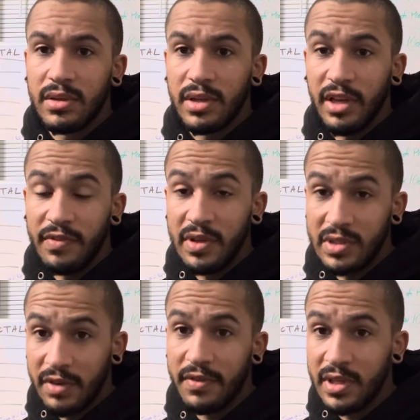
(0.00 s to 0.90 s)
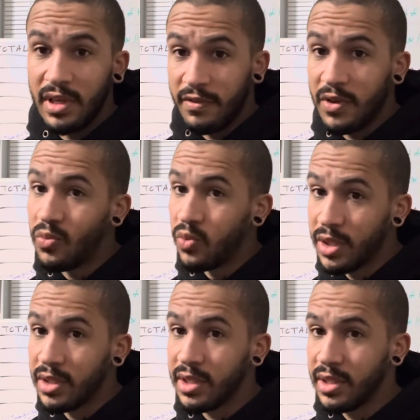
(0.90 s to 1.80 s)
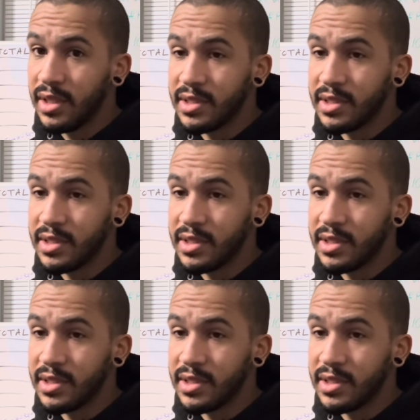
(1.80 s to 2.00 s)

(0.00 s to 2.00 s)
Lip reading: If he really is